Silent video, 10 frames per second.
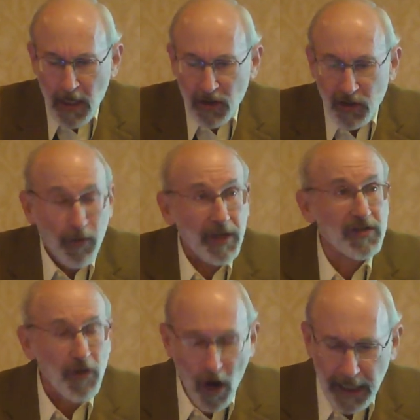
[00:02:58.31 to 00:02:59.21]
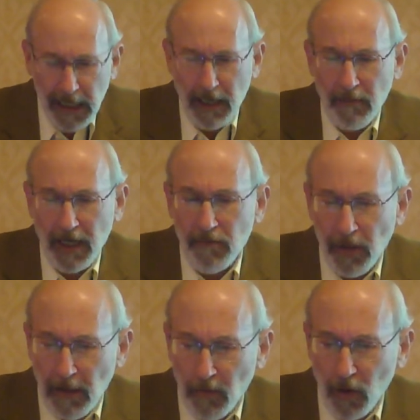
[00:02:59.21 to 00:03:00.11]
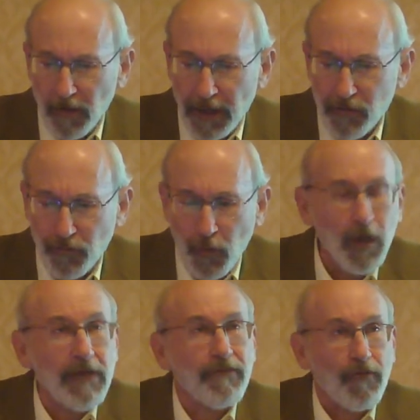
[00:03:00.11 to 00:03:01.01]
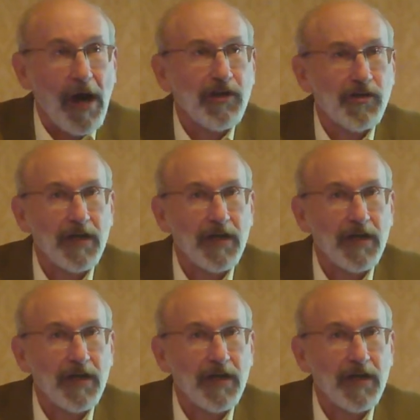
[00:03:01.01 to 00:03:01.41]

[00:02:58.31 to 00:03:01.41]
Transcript: So it is dawning on many people that truly fresh,